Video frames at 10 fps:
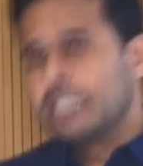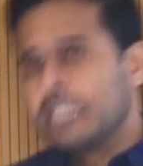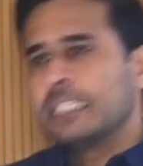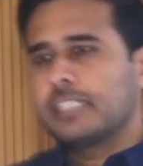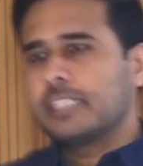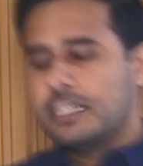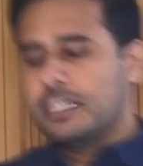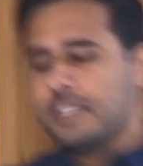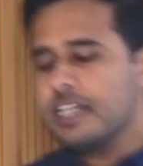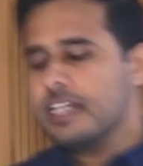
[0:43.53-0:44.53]
The
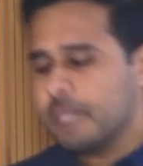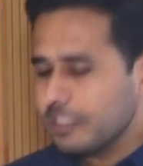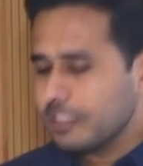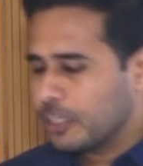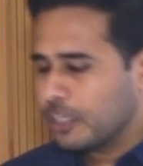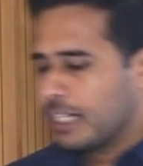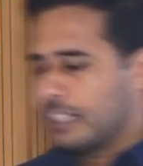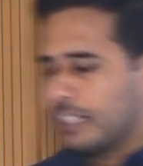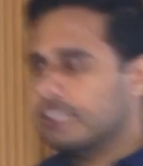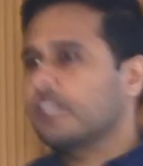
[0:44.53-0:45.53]
conventional imaging modalities
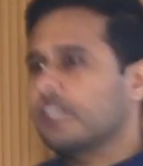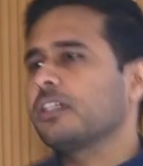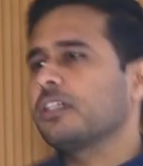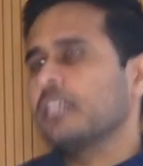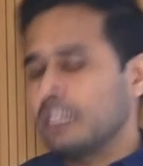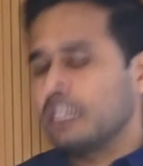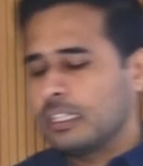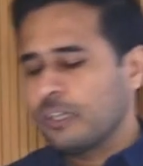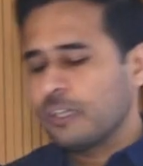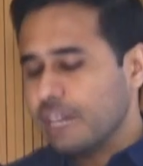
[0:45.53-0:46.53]
are
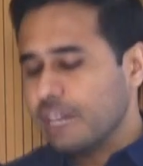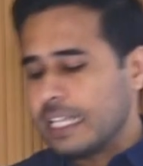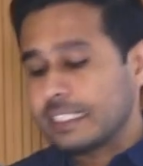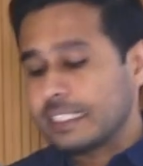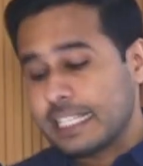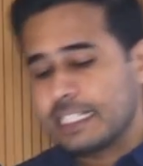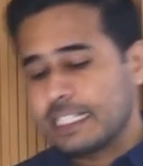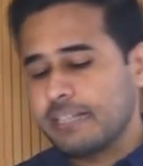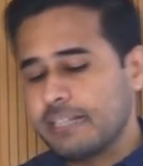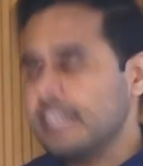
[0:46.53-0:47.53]
often less sensitive
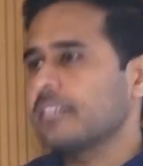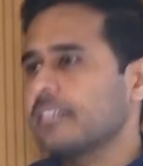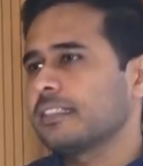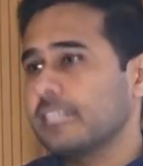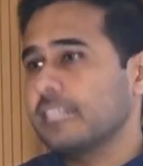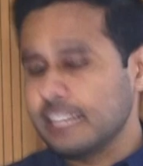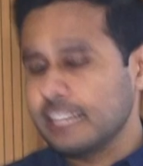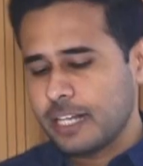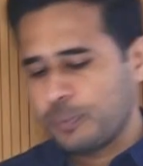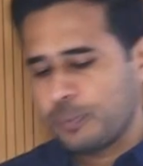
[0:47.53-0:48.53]
in assessing the
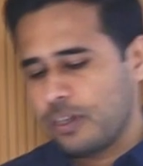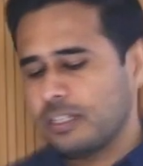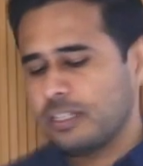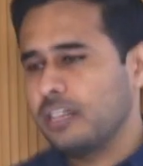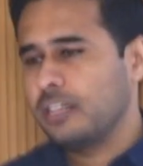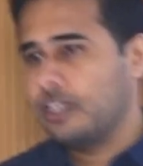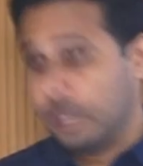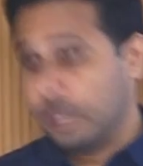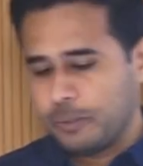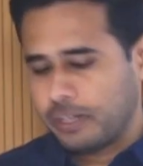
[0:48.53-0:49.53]
response to
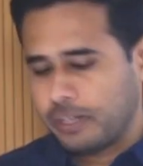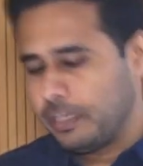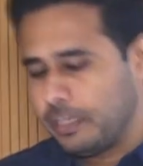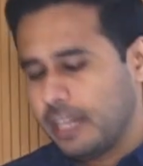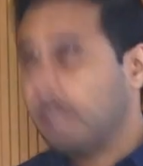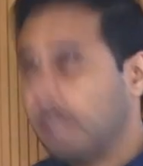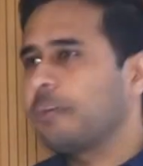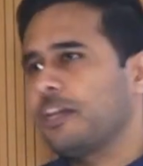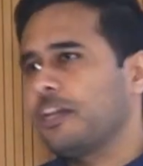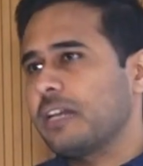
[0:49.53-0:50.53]
chemotherapy,
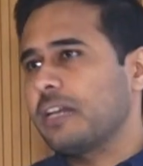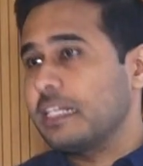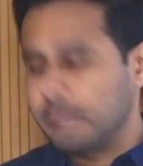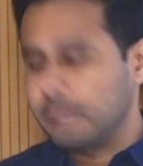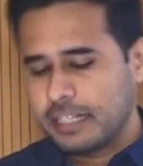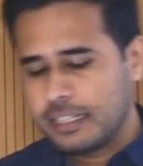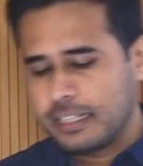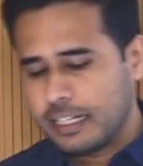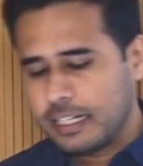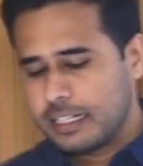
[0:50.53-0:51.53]
particularly in the metastatic
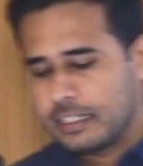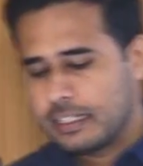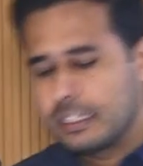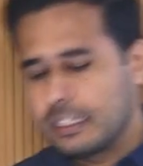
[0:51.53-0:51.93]
lesions.